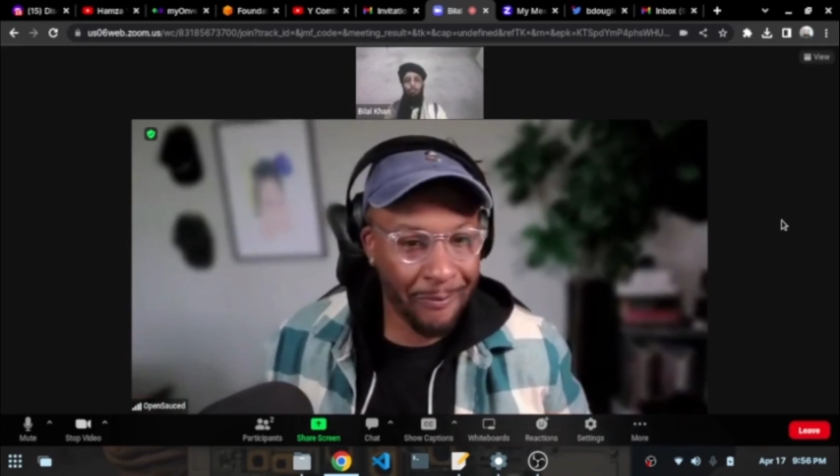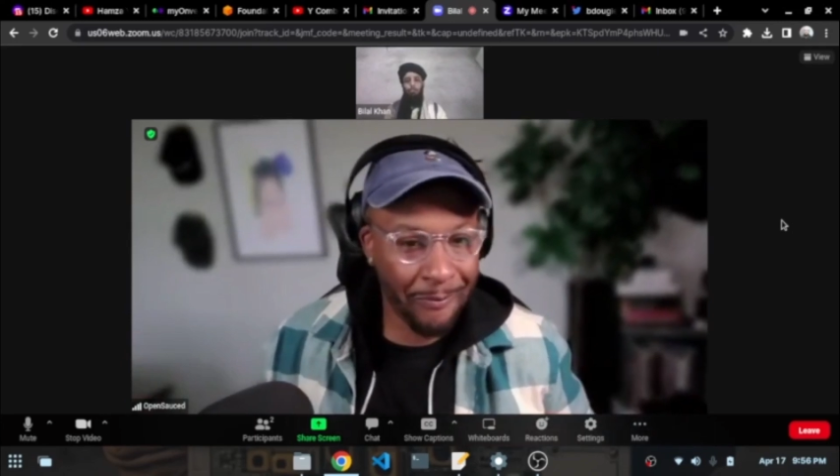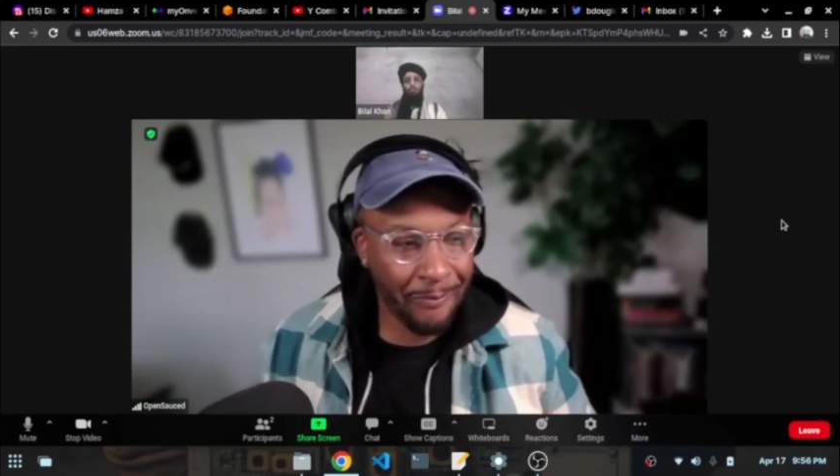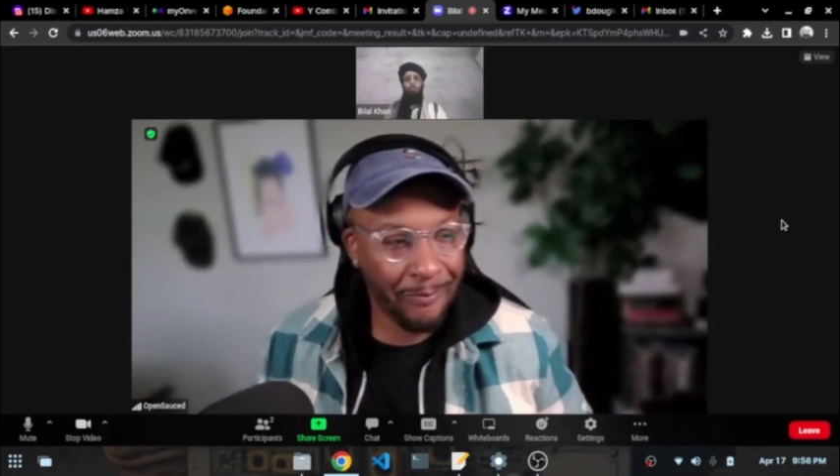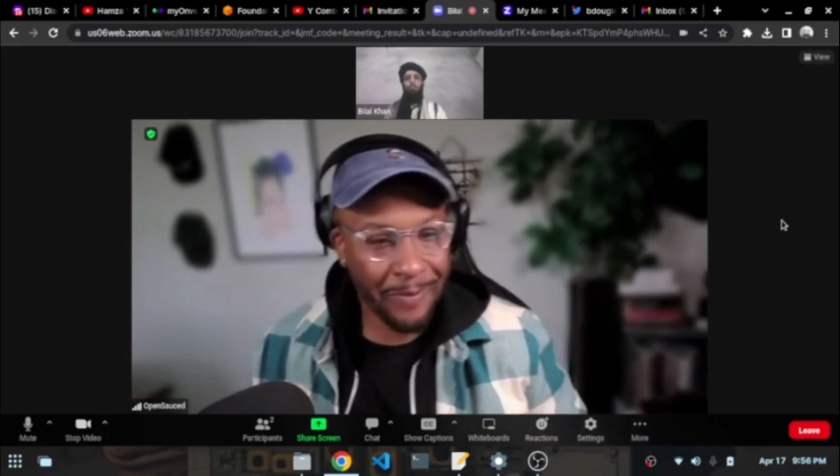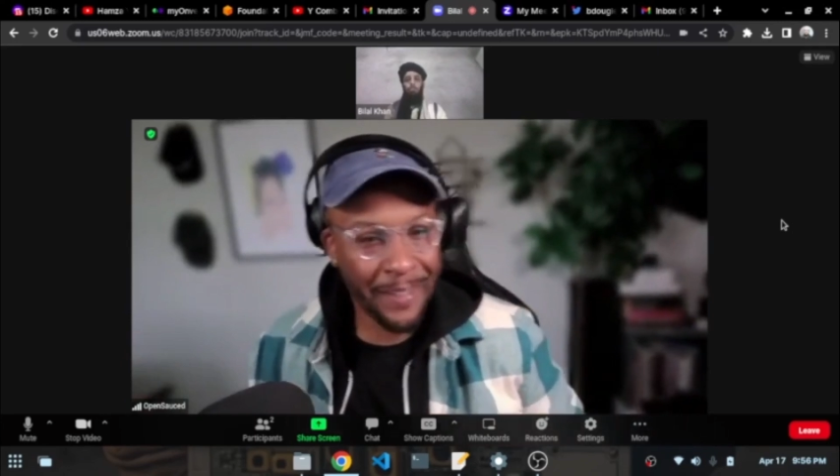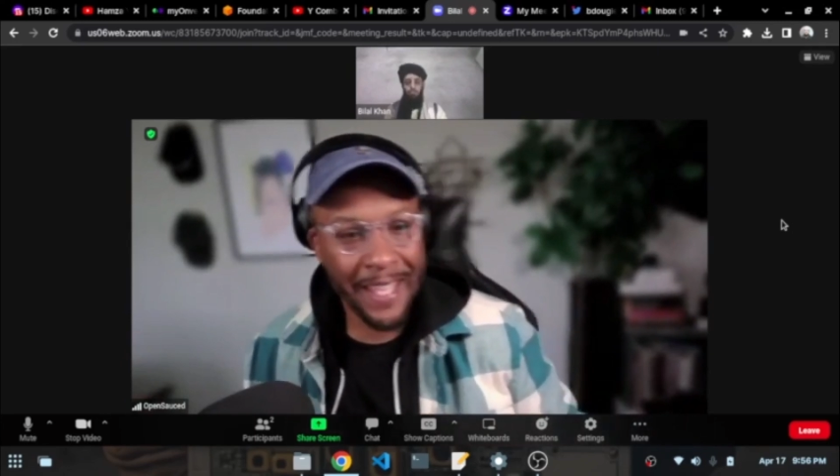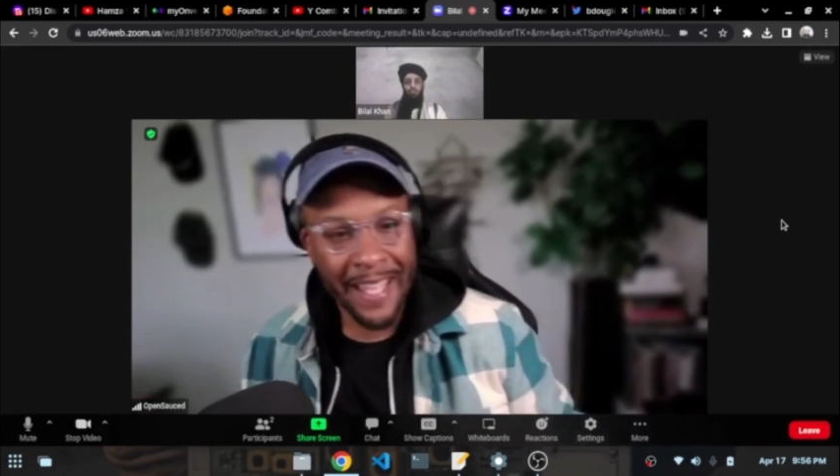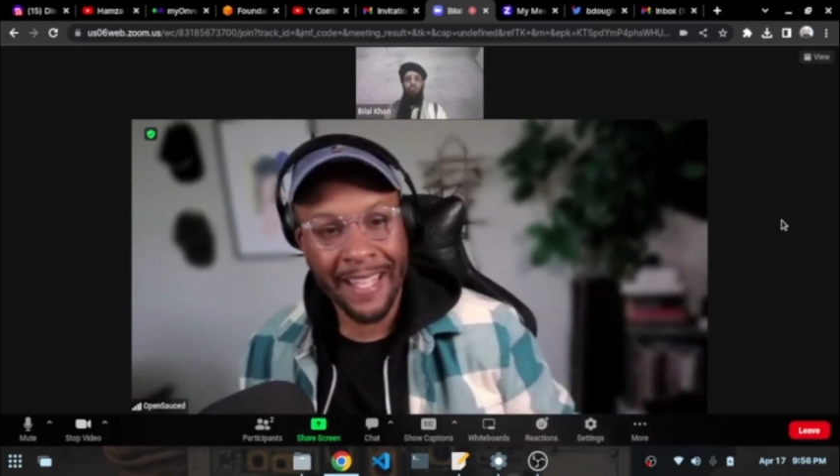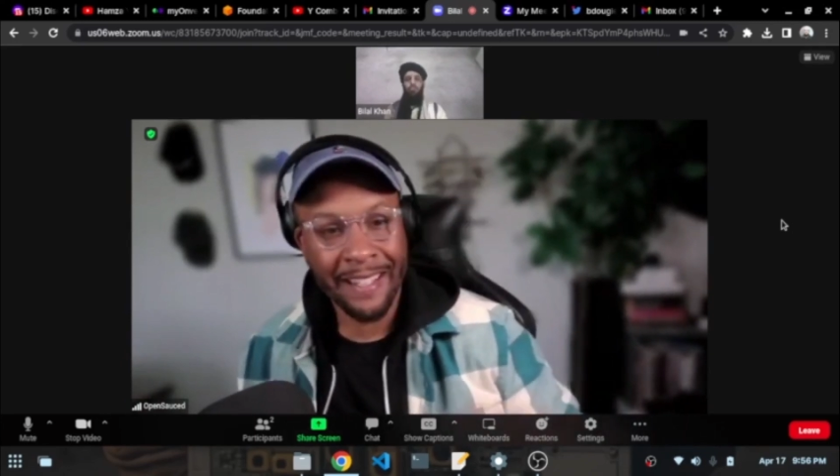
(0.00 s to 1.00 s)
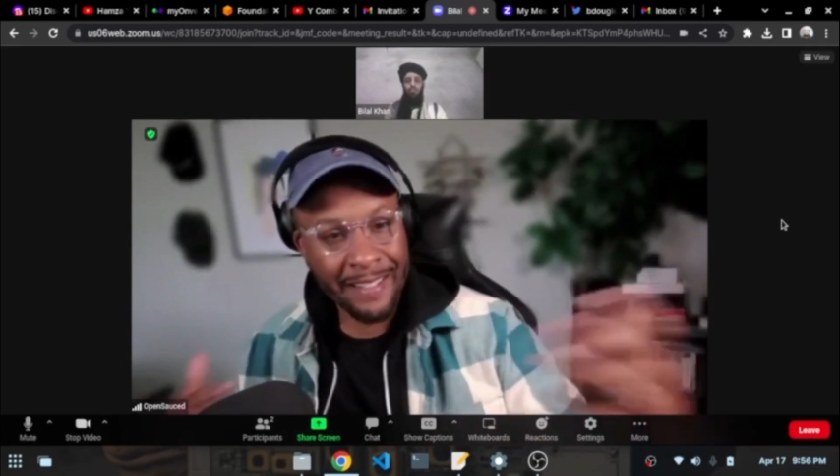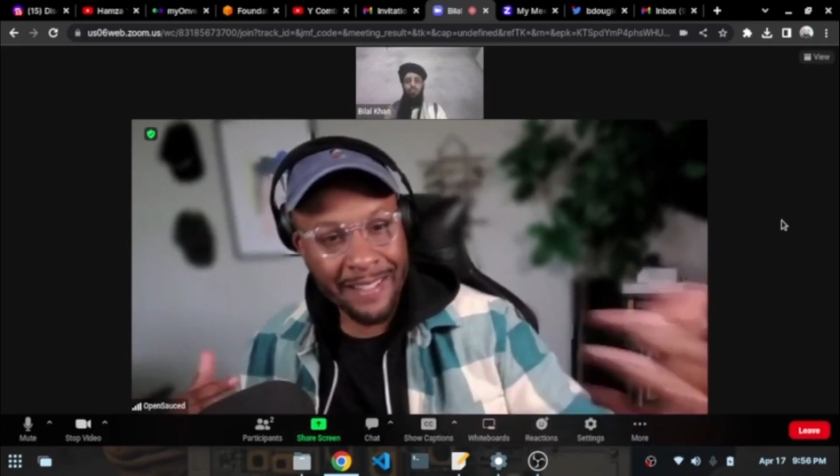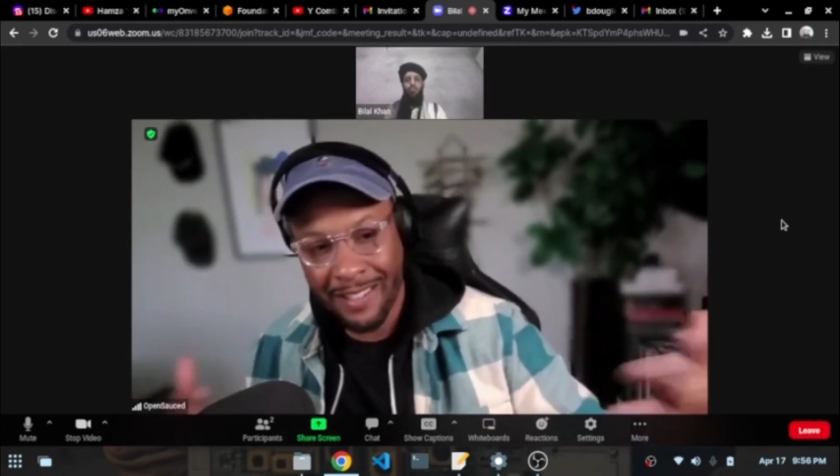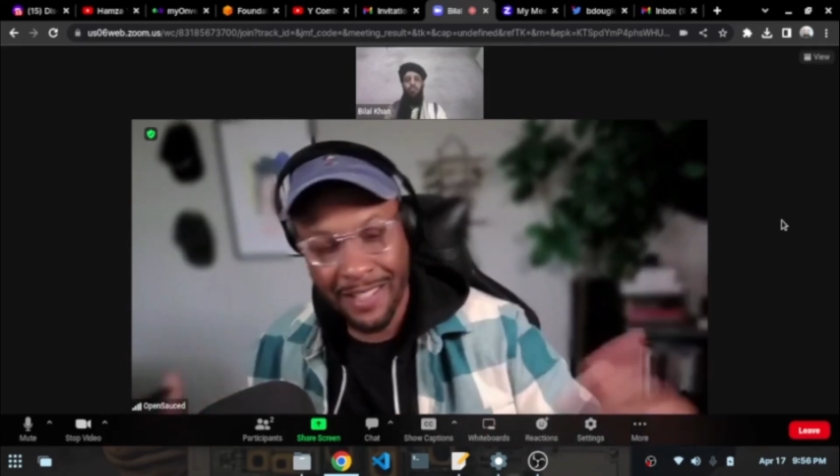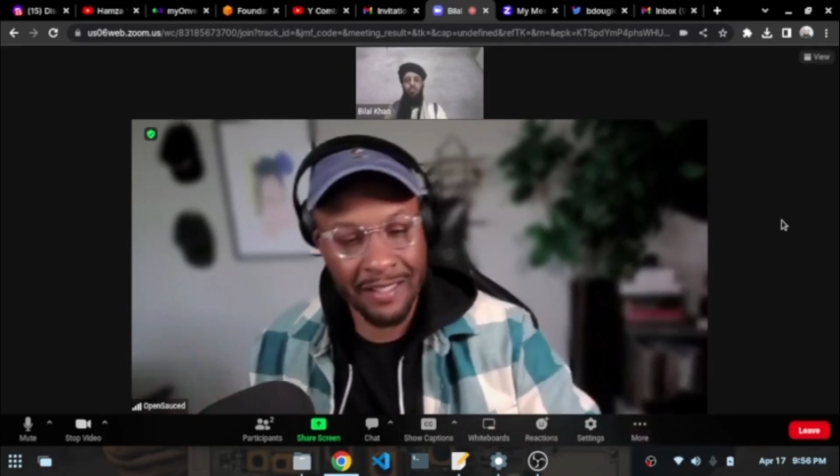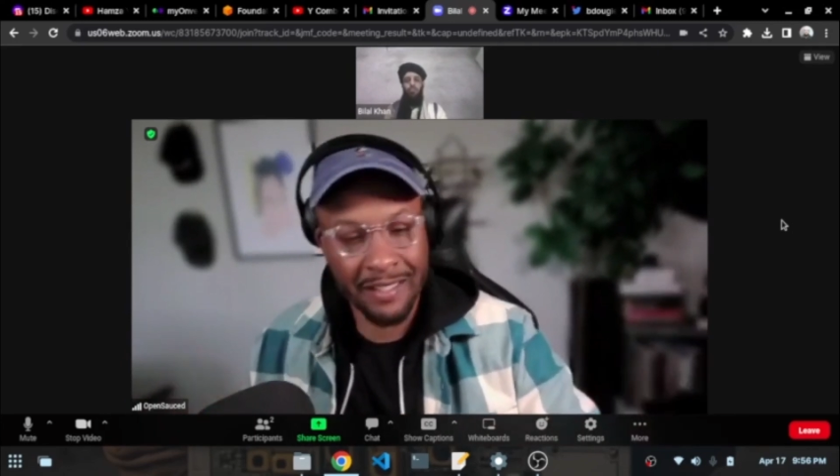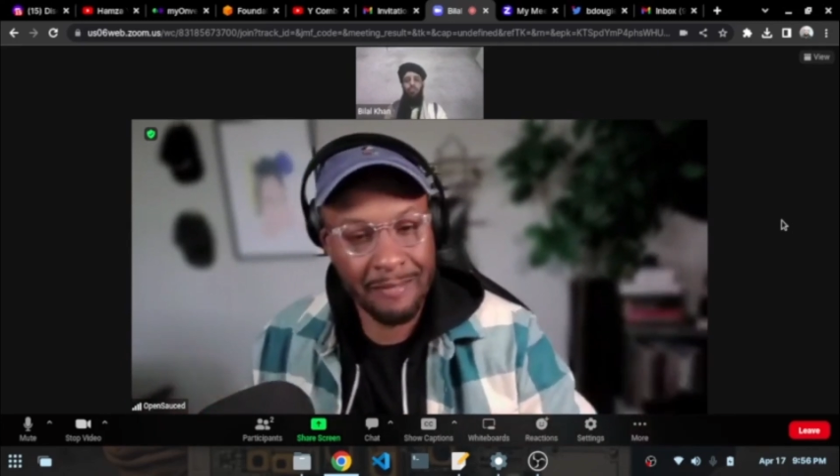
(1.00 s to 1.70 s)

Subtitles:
than just